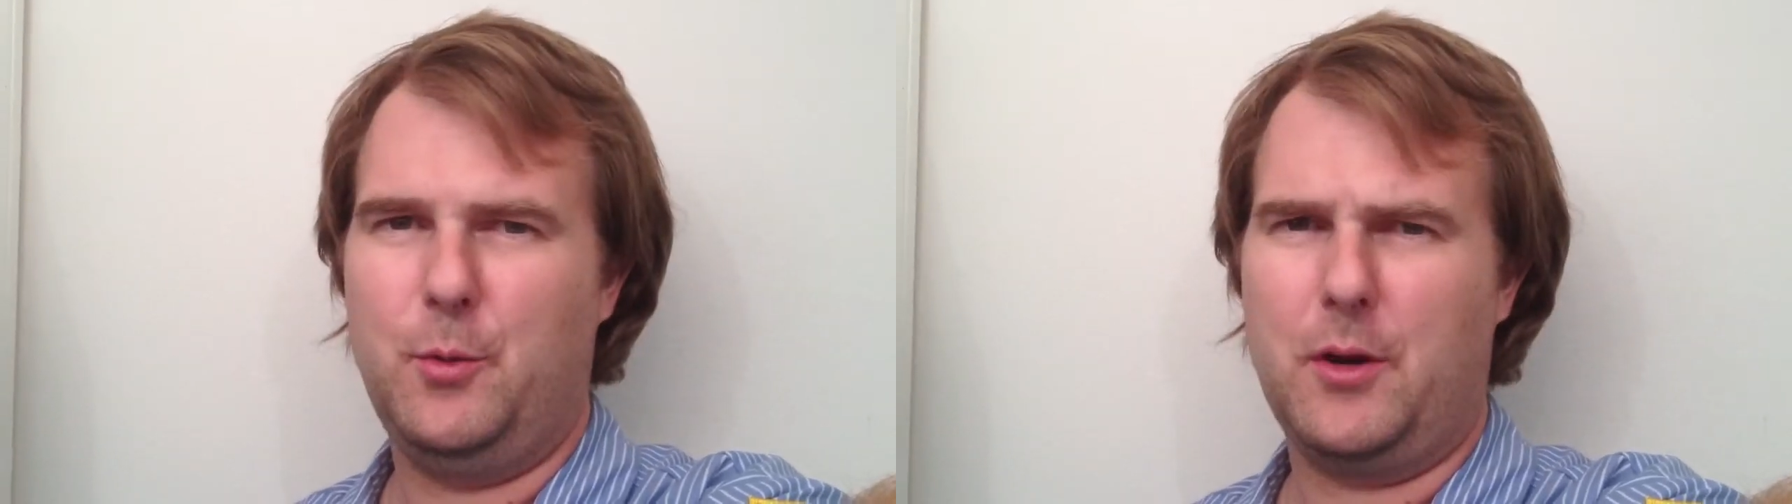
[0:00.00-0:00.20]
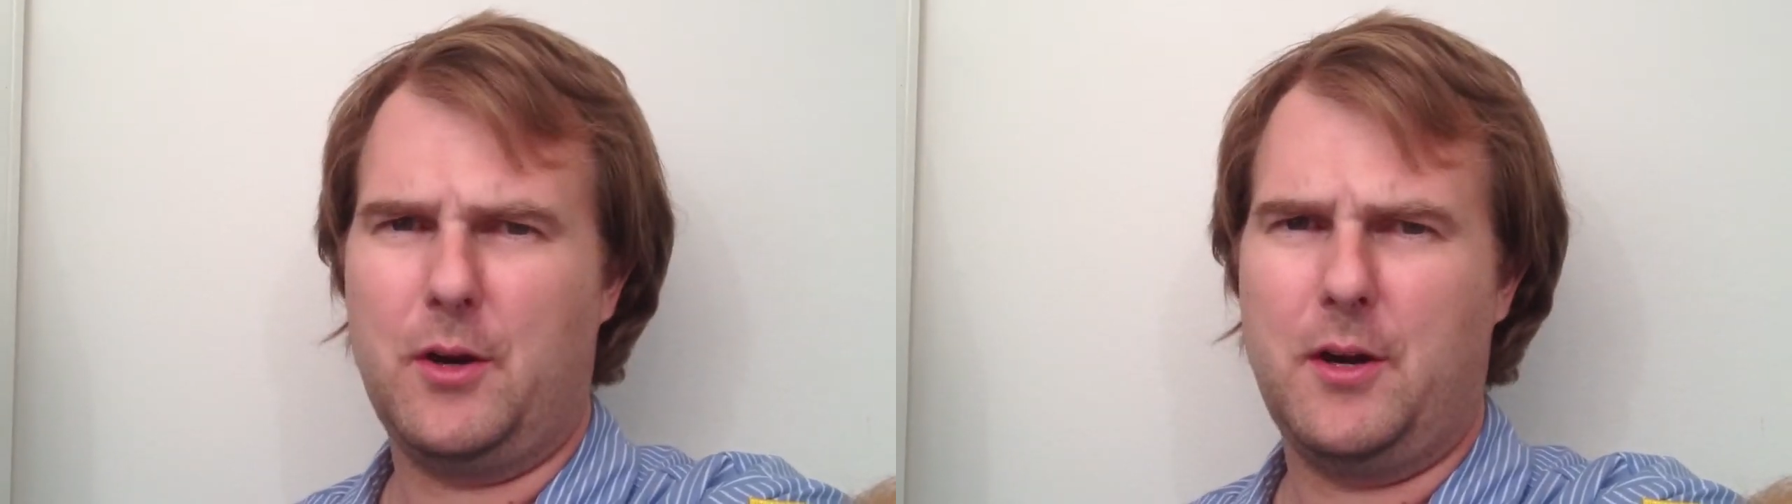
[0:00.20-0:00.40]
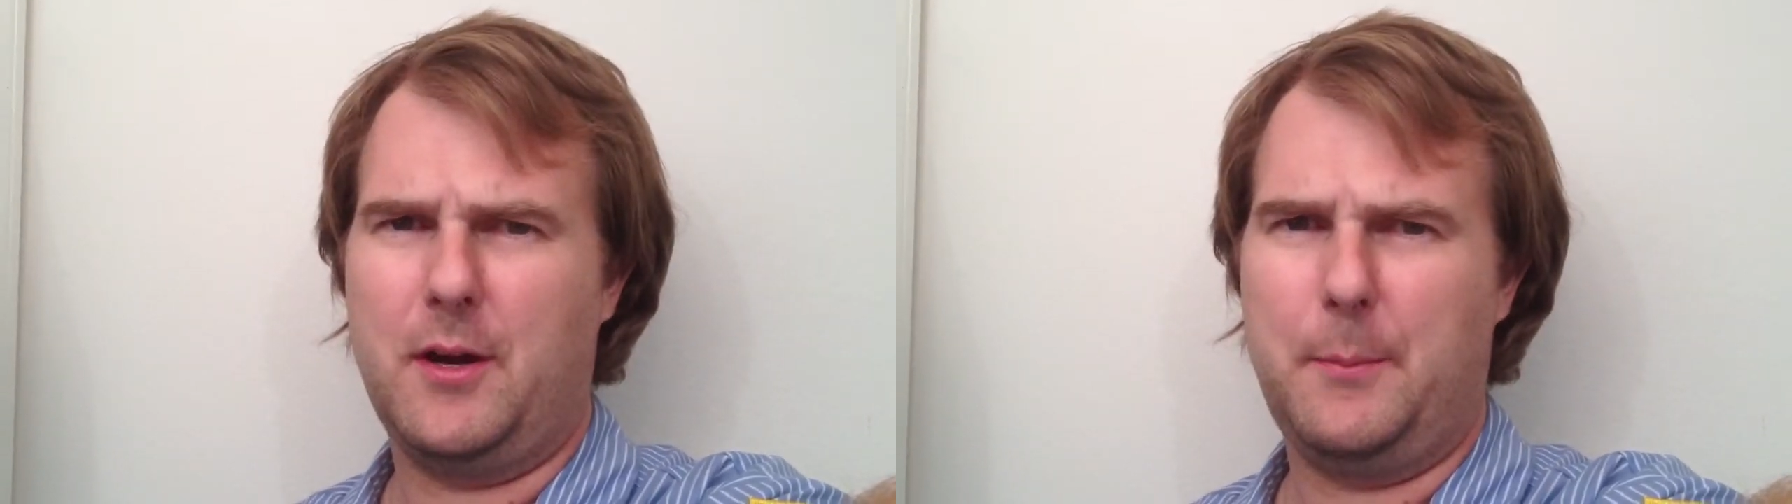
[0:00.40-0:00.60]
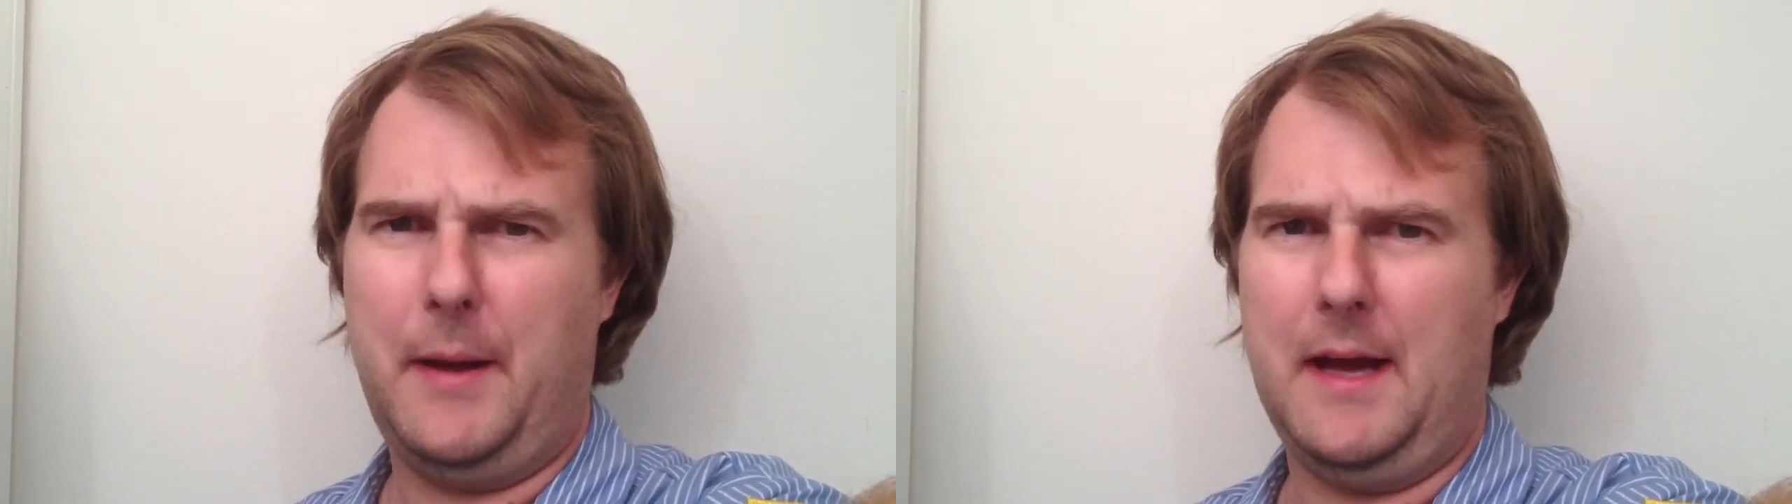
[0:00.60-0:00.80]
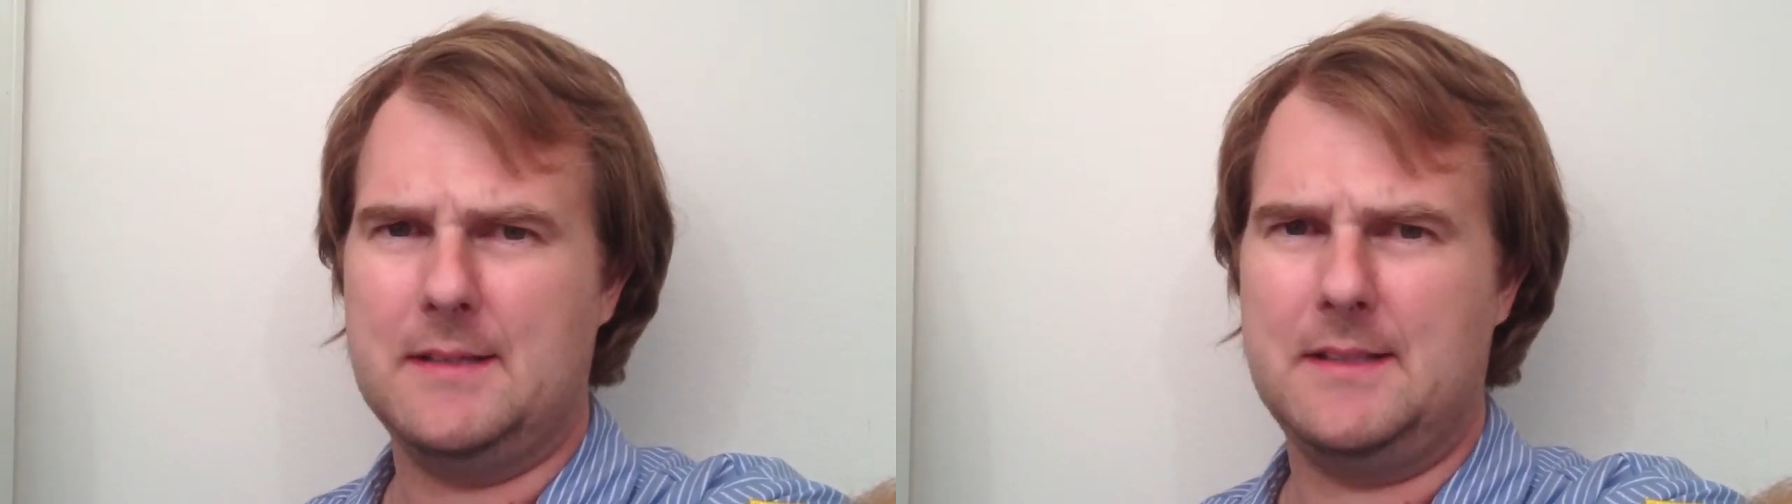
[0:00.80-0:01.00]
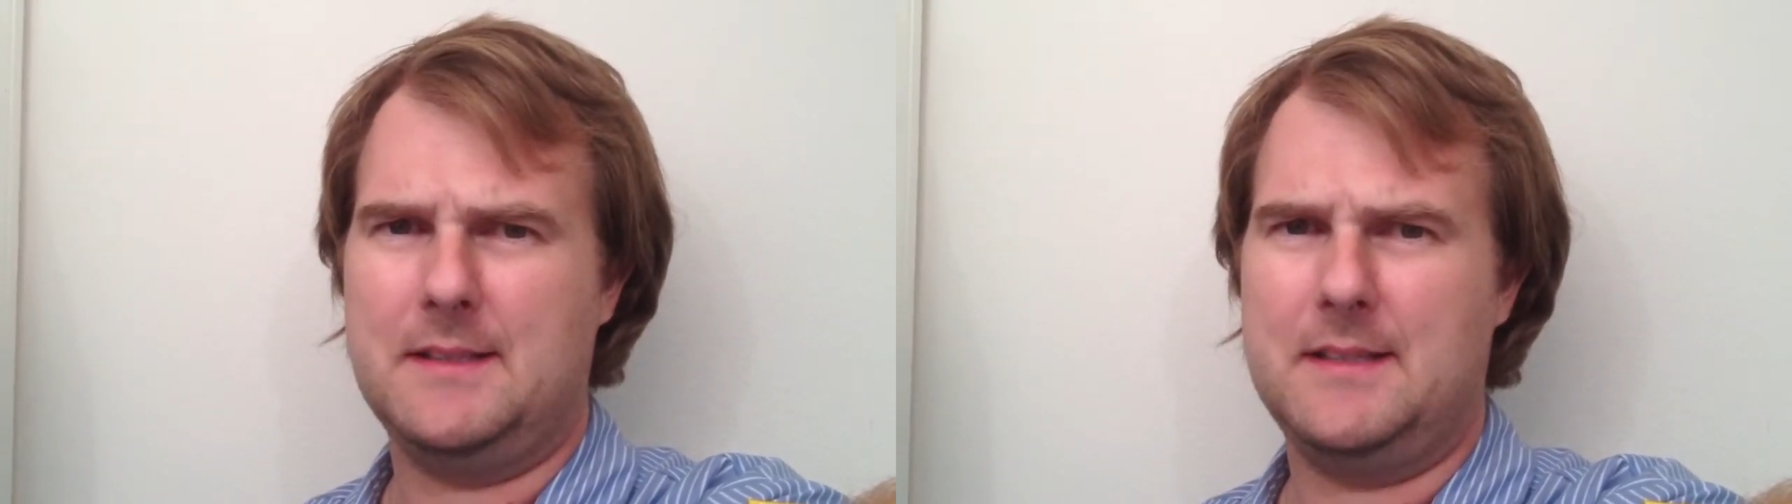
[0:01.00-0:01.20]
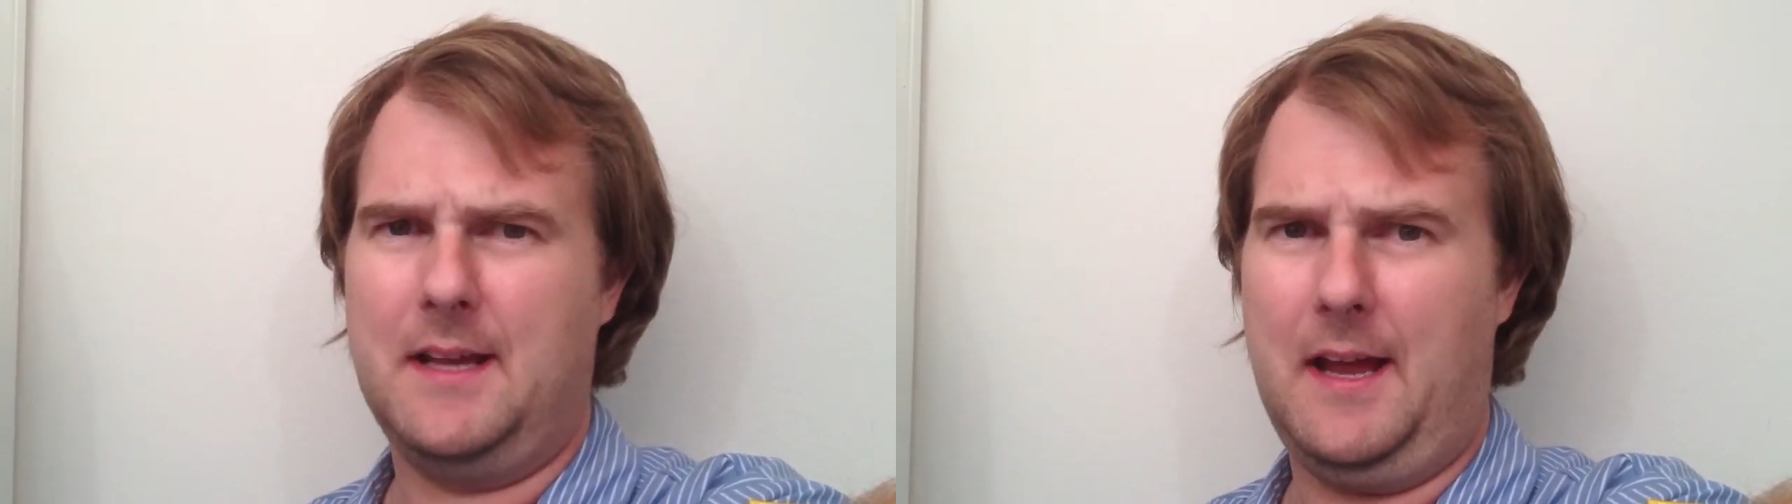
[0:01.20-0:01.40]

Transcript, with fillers: work past it.